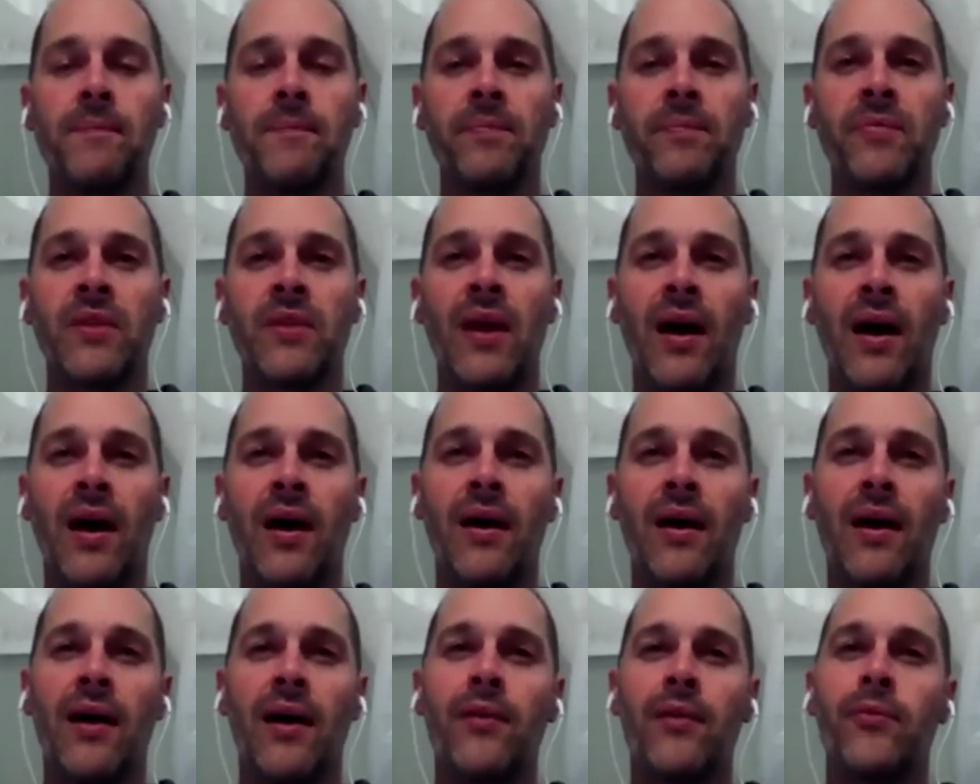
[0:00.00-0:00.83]
Now,
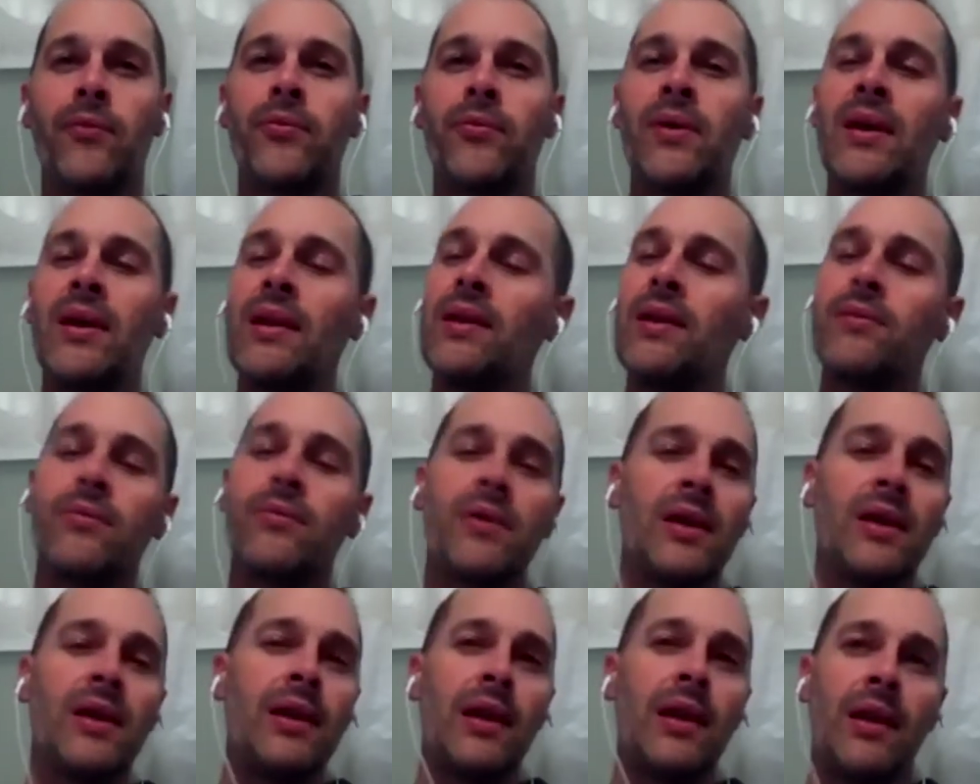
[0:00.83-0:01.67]
I really,
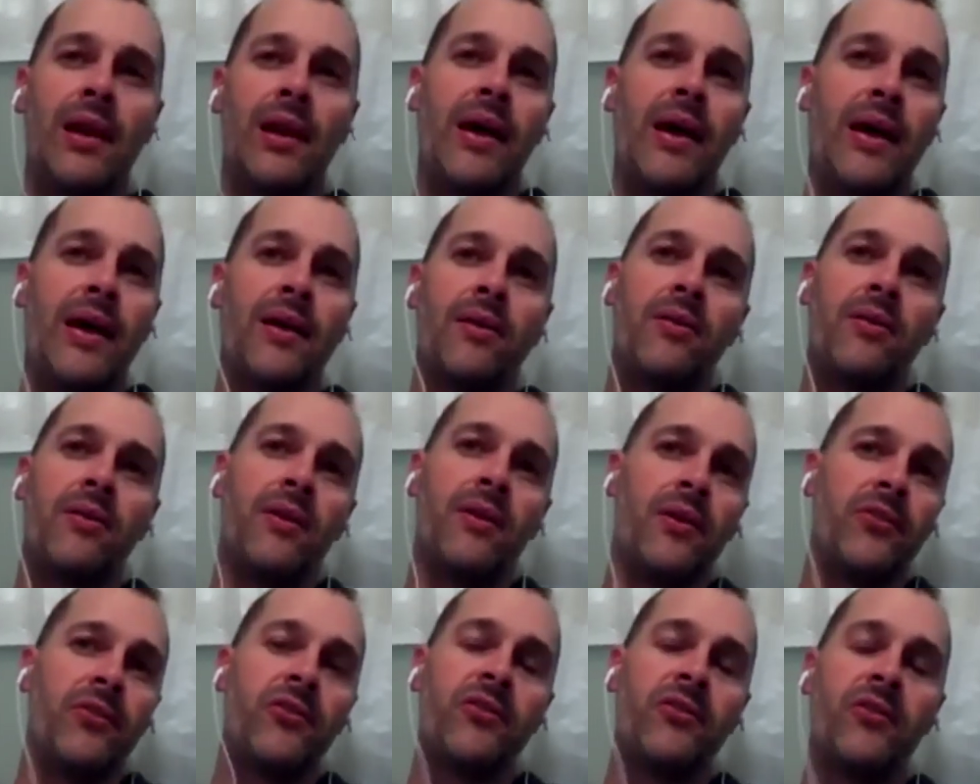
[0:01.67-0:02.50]
really like
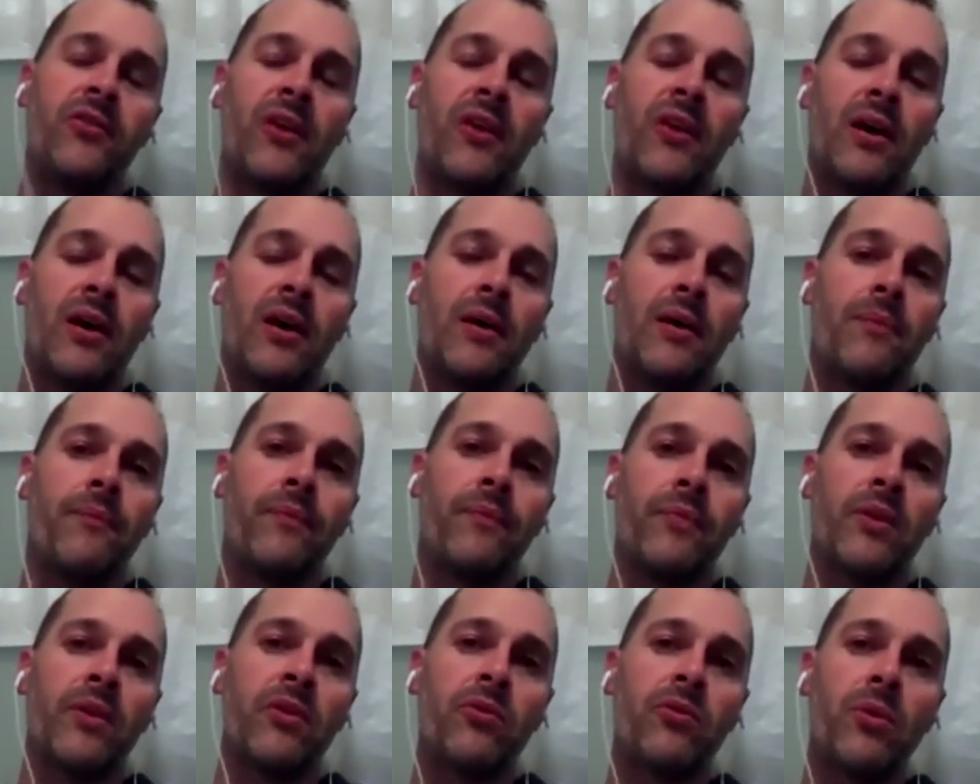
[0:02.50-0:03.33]
this
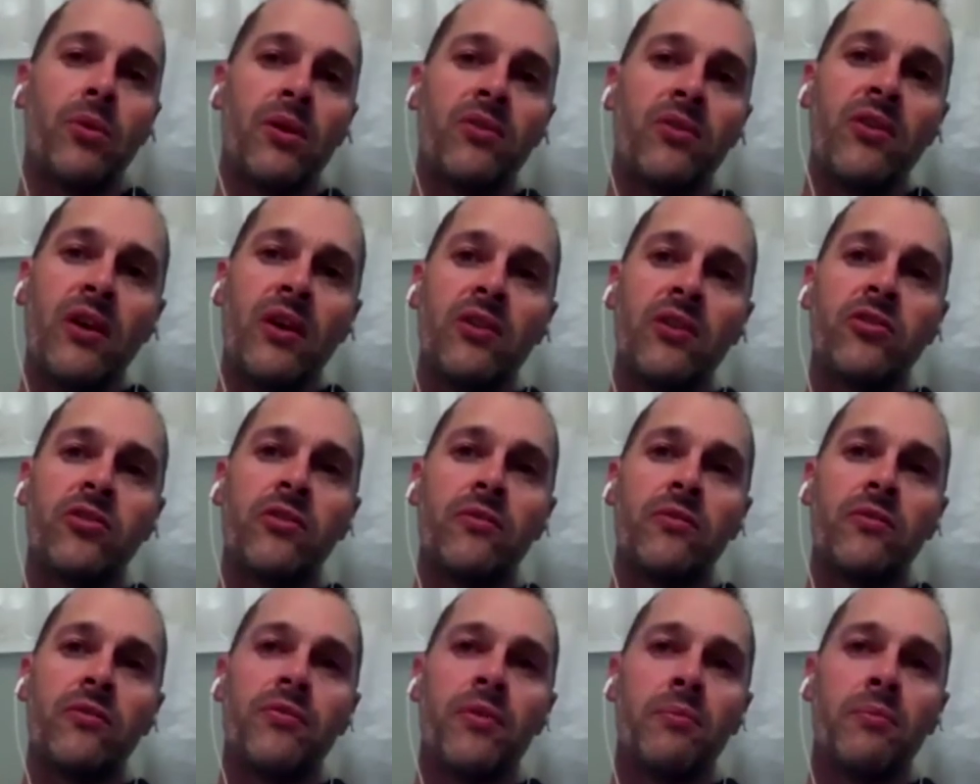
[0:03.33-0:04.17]
this quotation
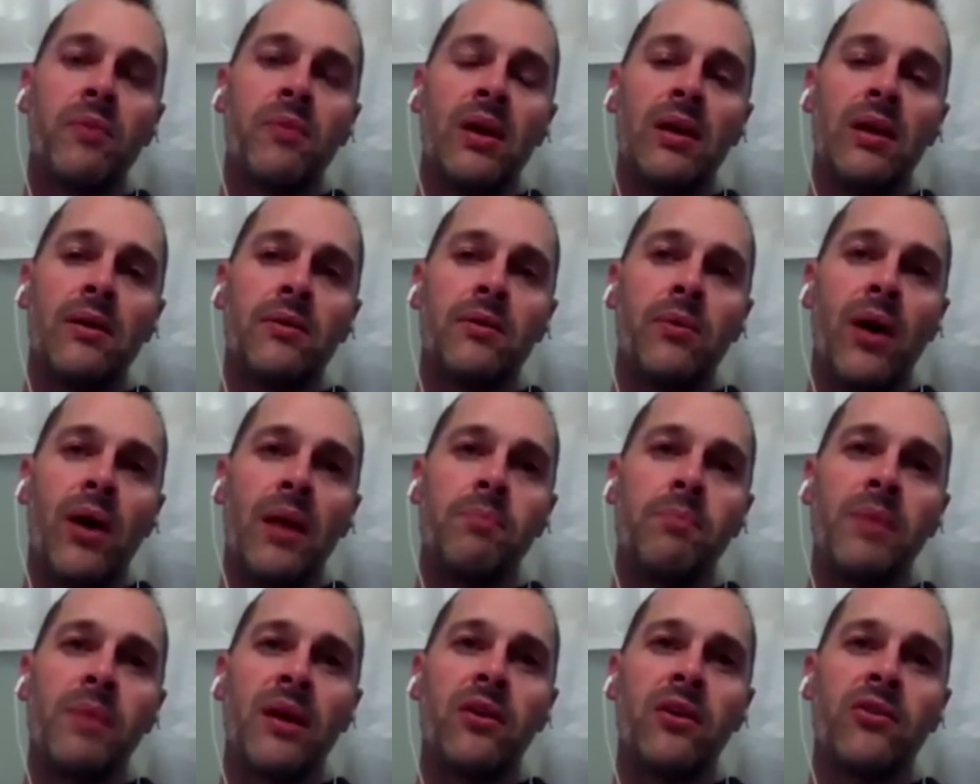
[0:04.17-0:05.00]
from Ellen
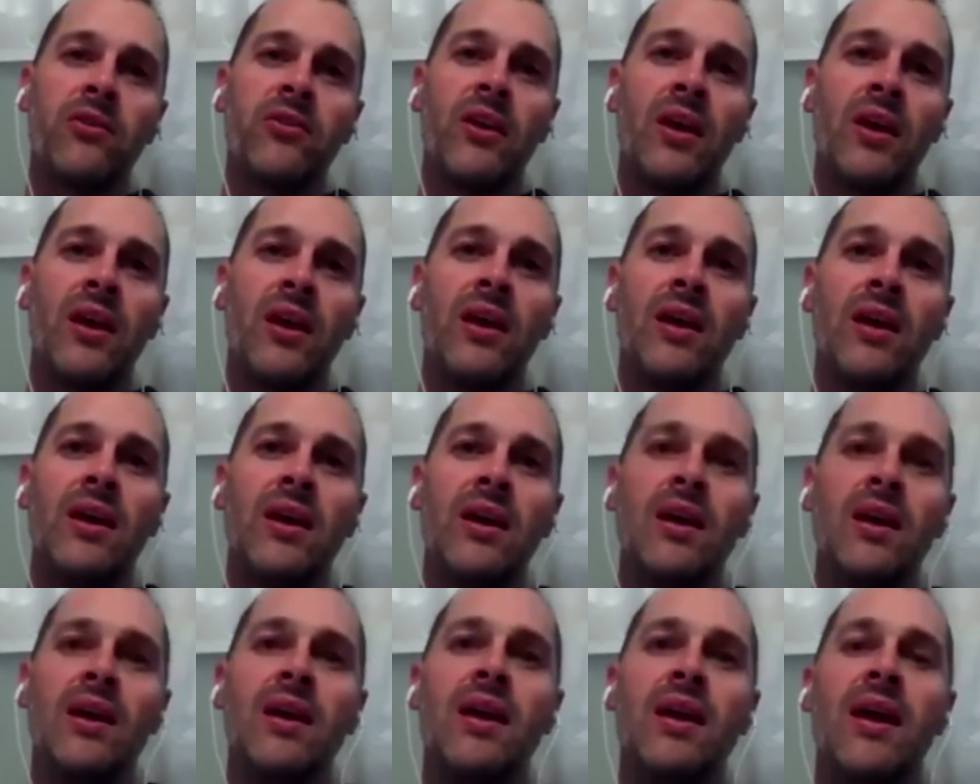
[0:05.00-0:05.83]
White, because
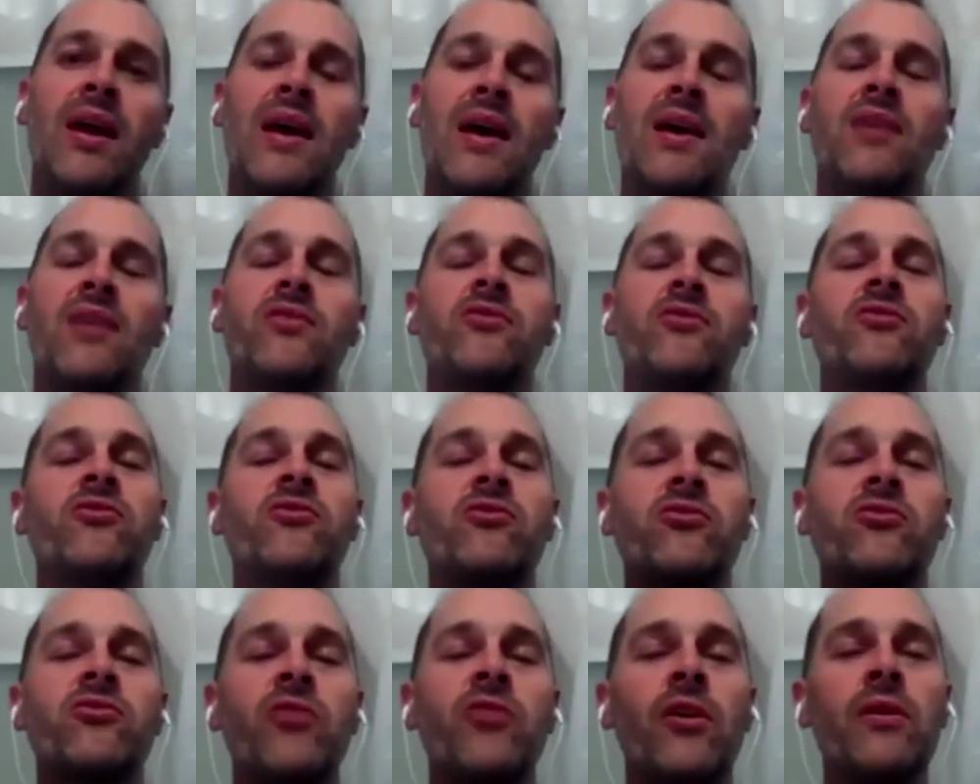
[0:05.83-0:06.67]
it has
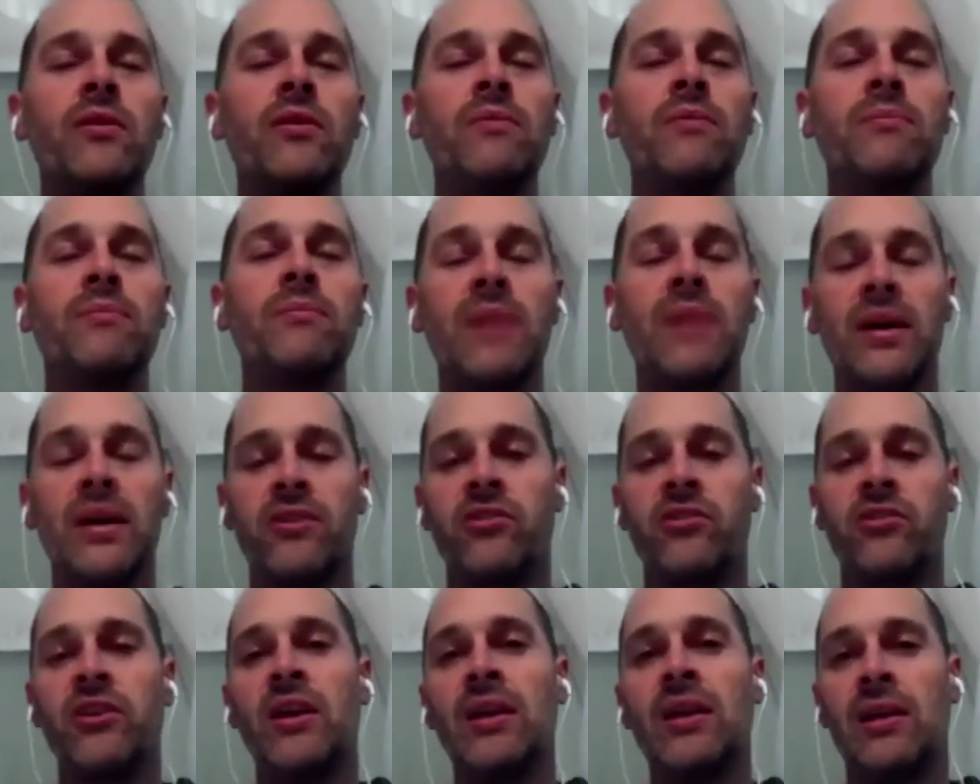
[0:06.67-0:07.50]
so
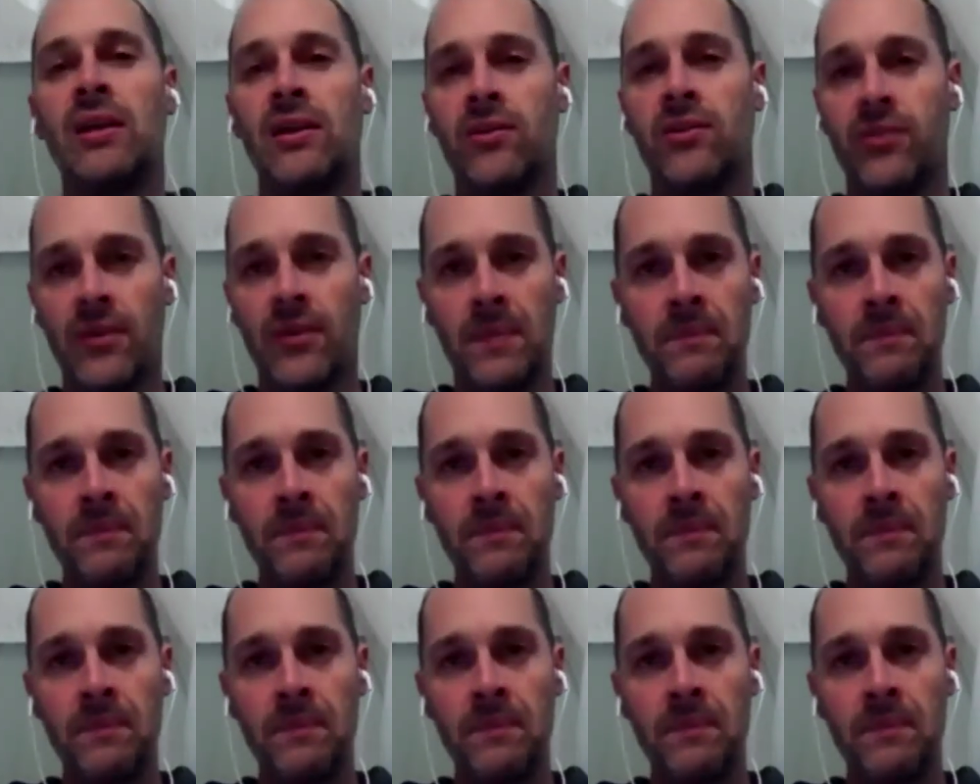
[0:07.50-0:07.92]
much in it